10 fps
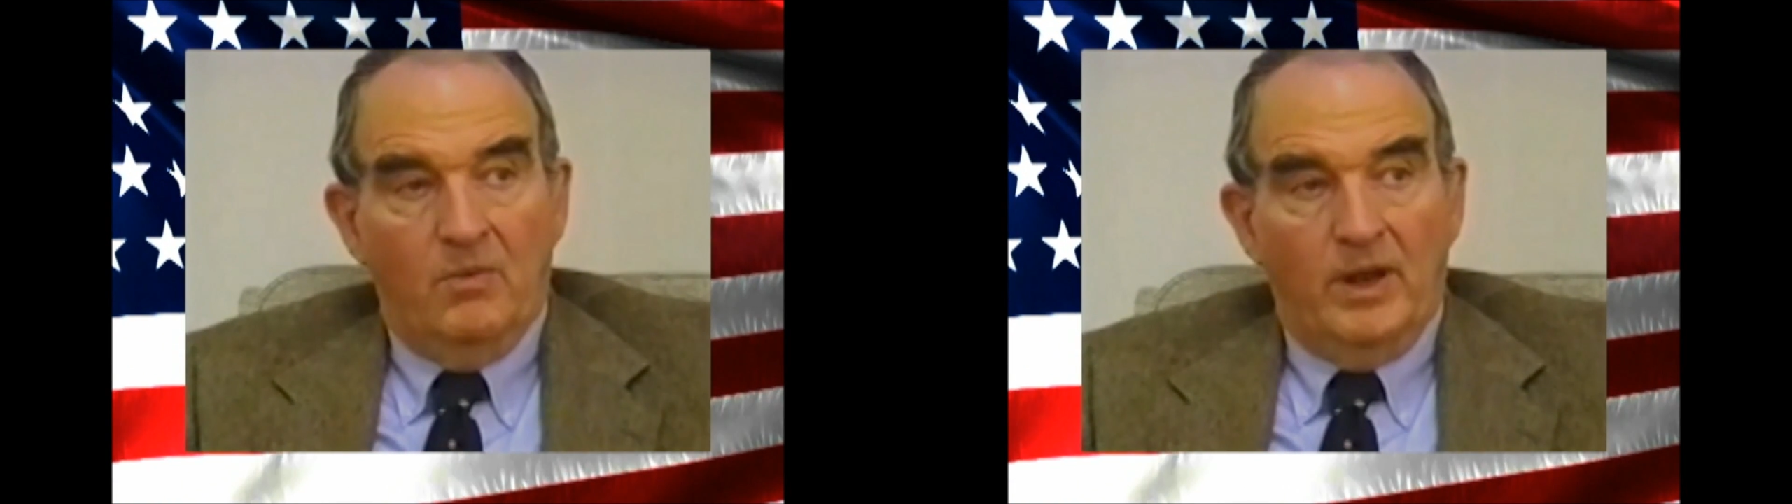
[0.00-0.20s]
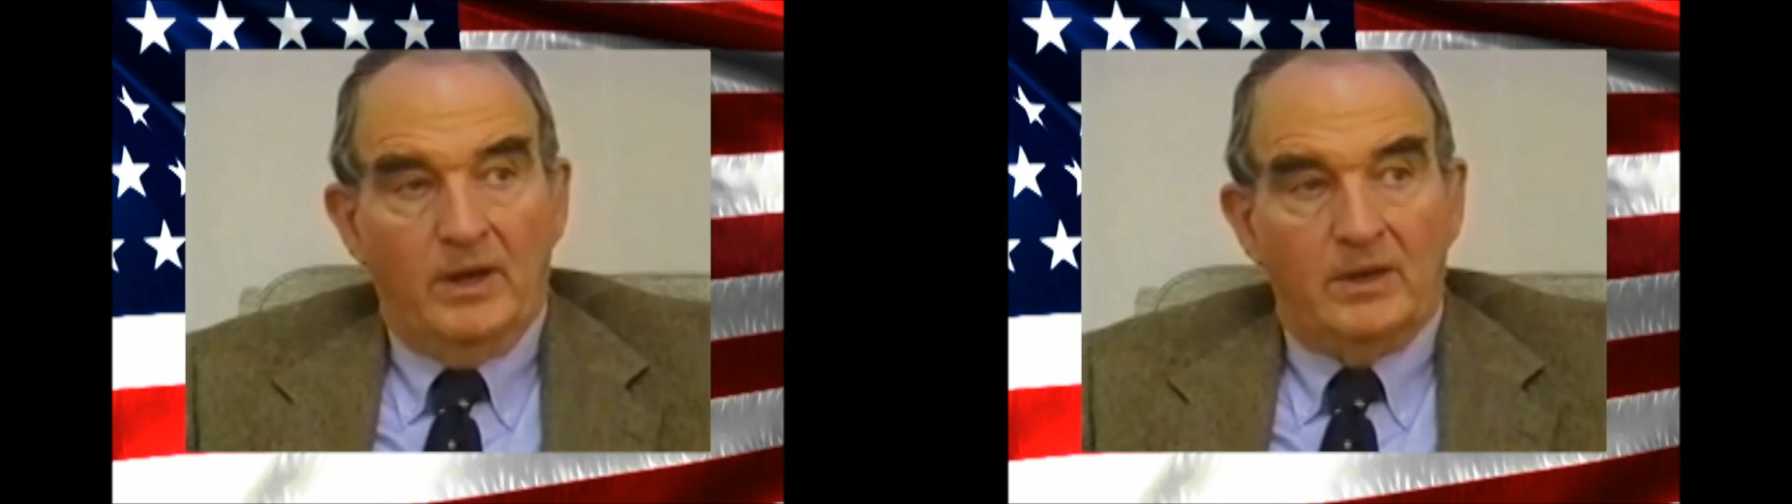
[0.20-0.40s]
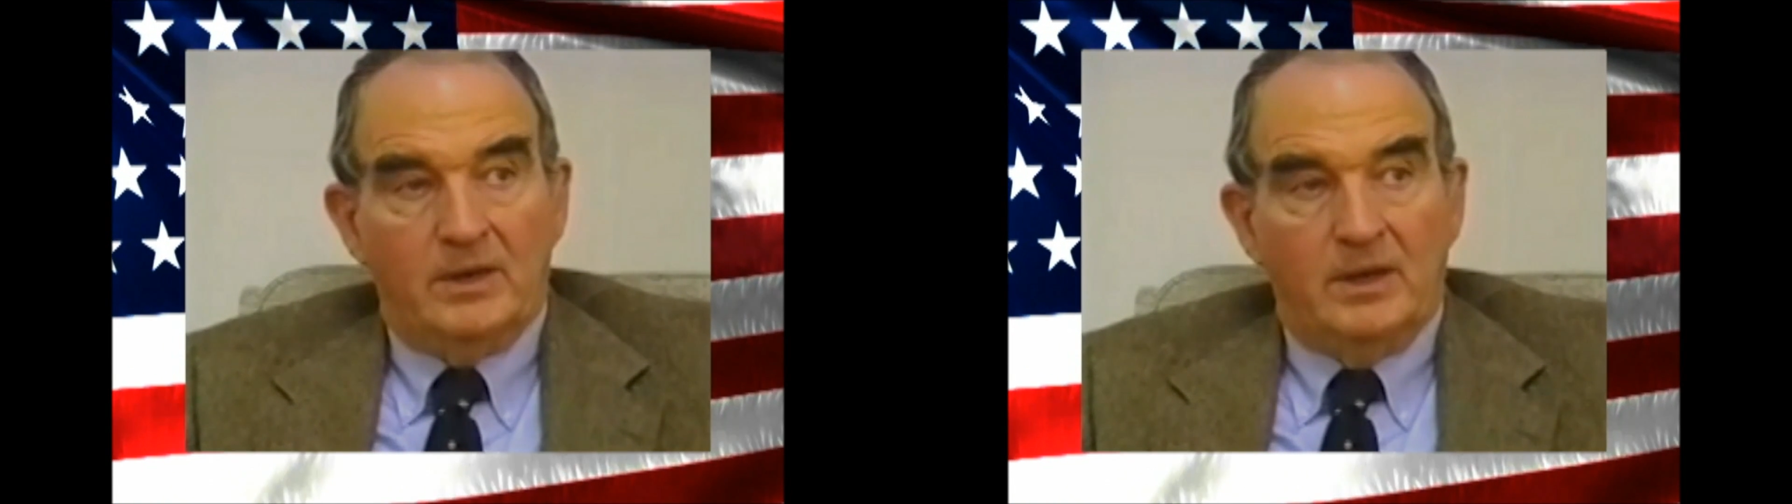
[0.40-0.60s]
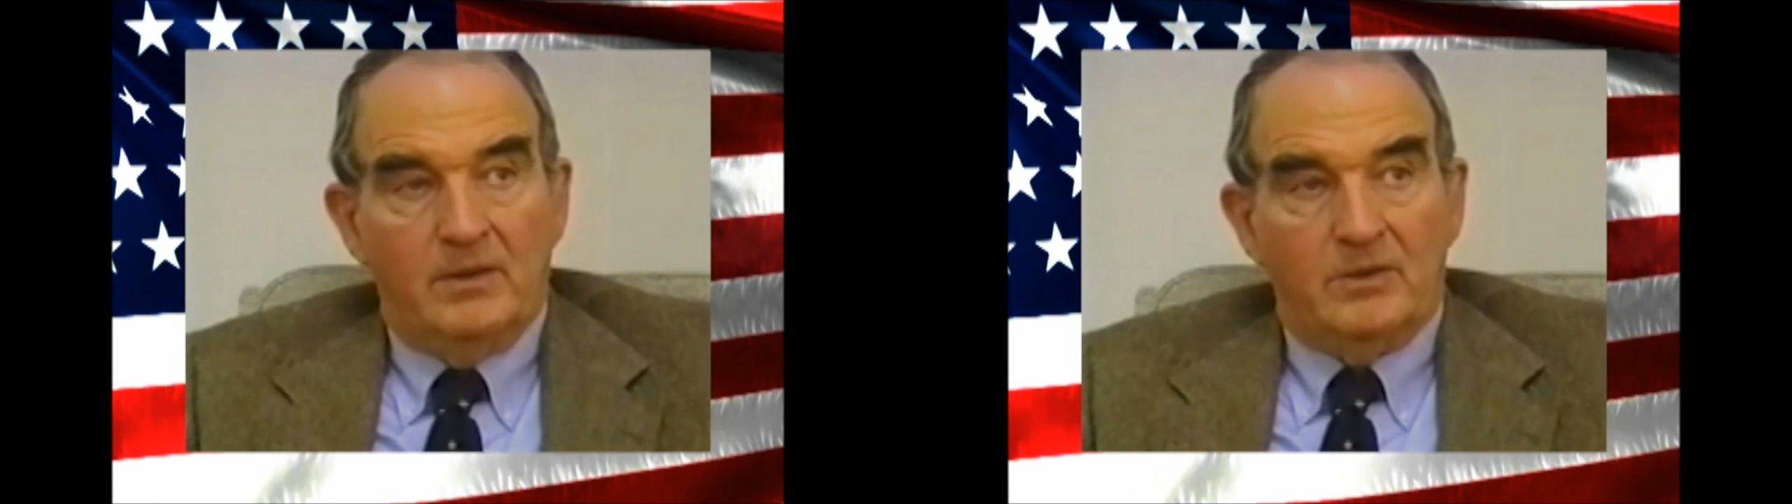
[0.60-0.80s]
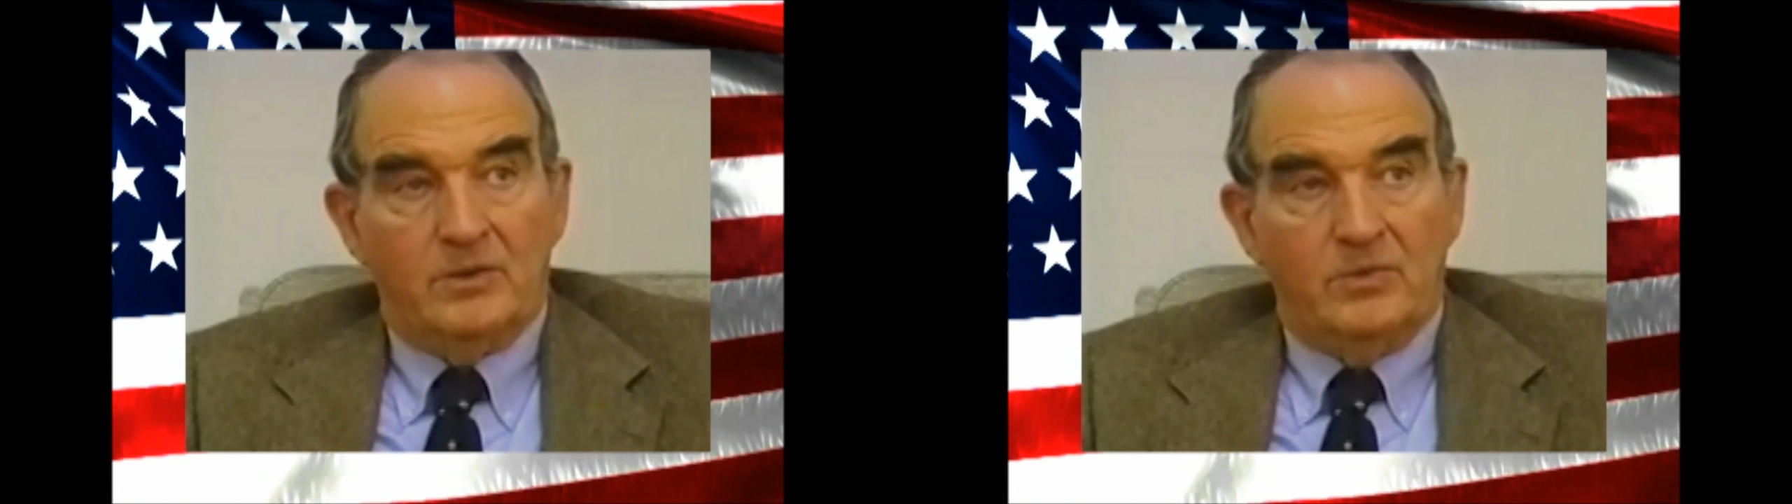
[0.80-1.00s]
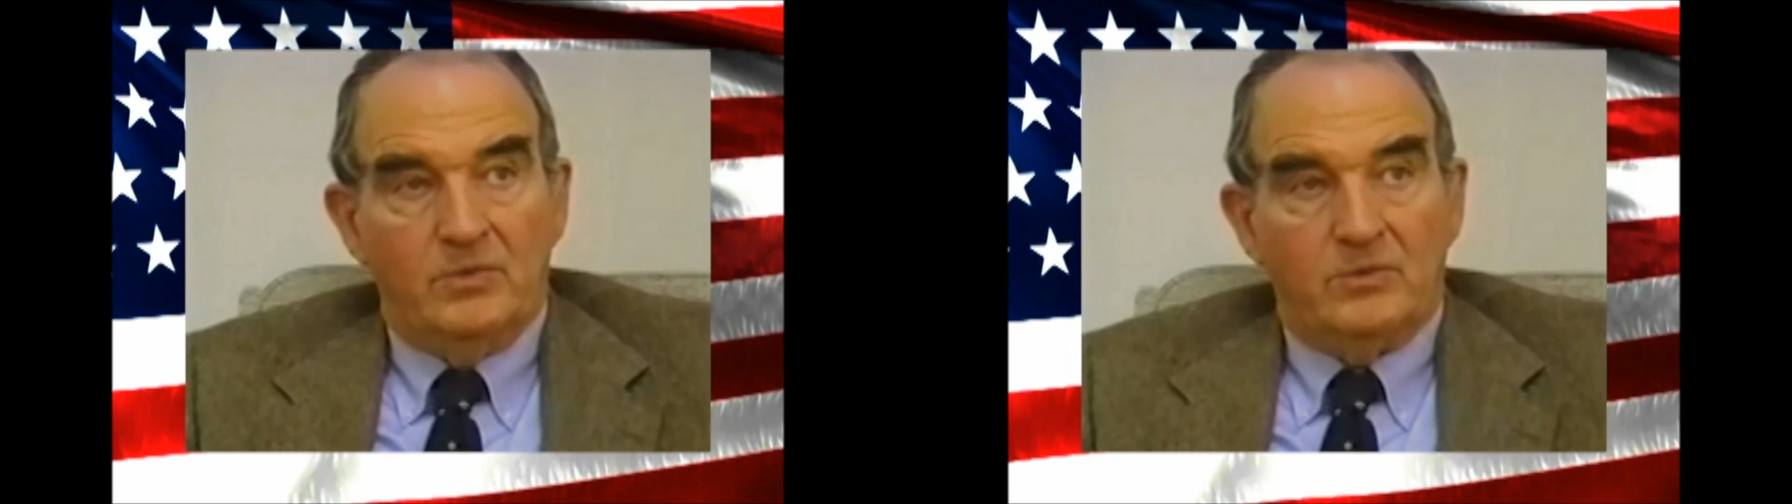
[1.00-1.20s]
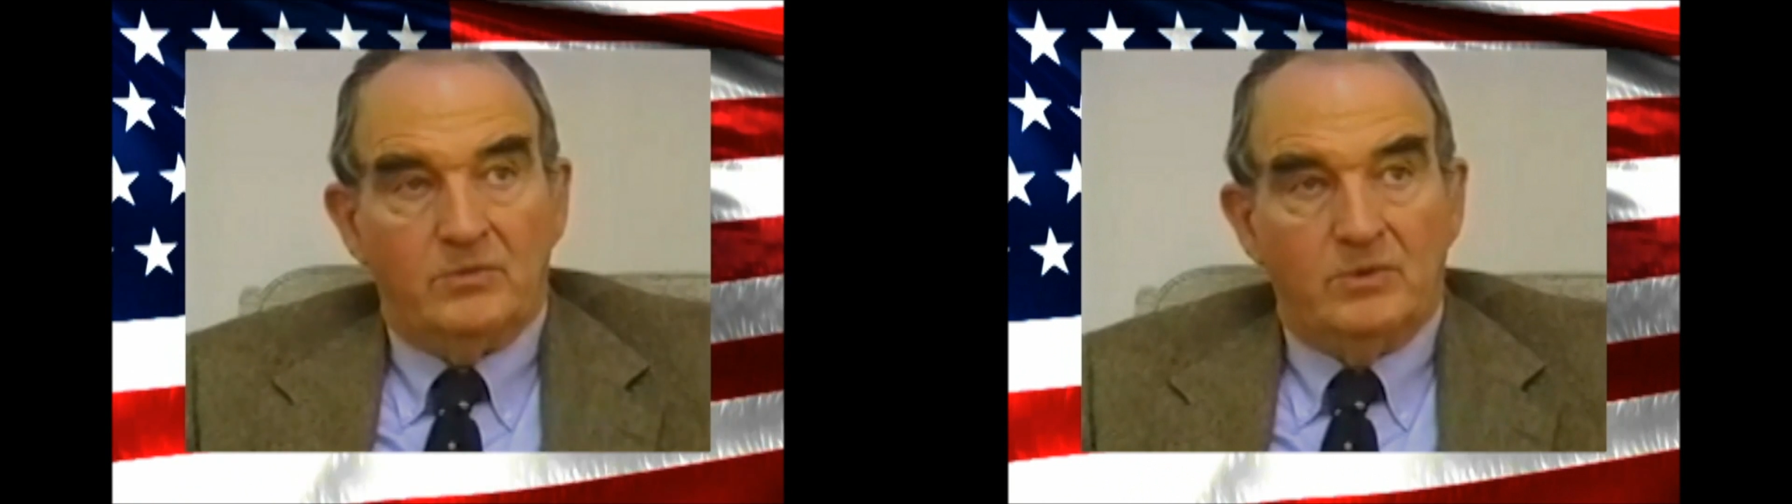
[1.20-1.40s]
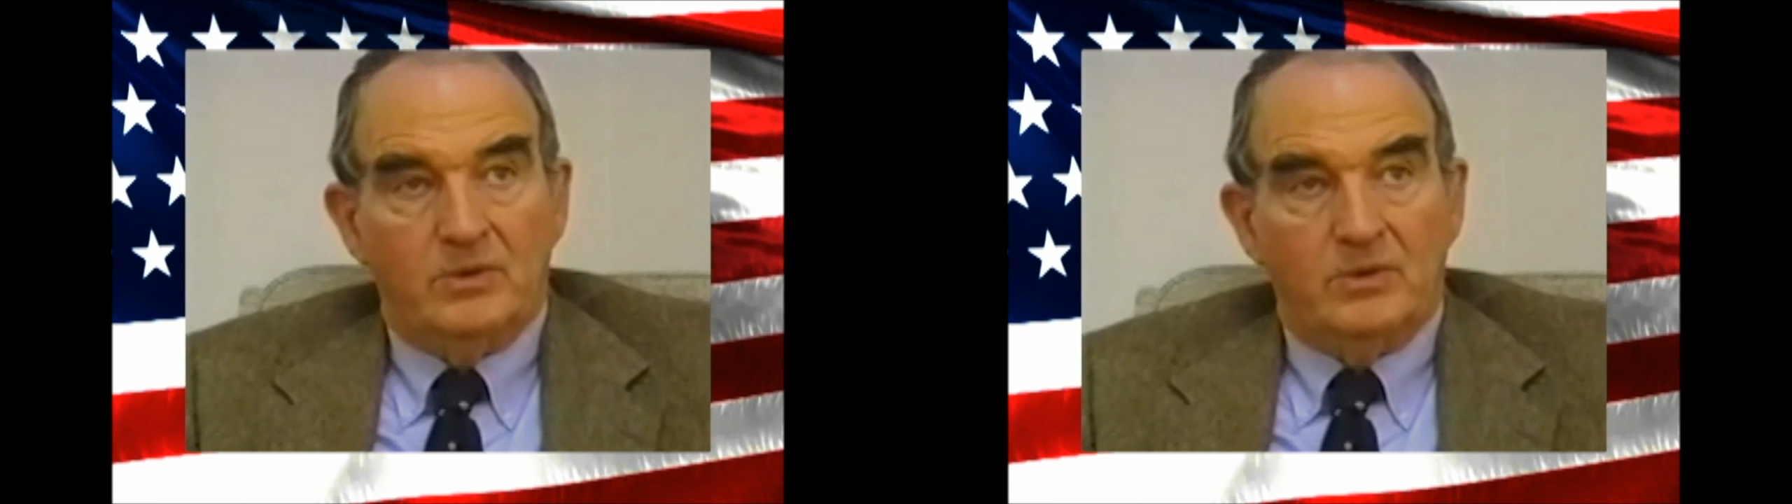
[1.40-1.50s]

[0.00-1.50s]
went to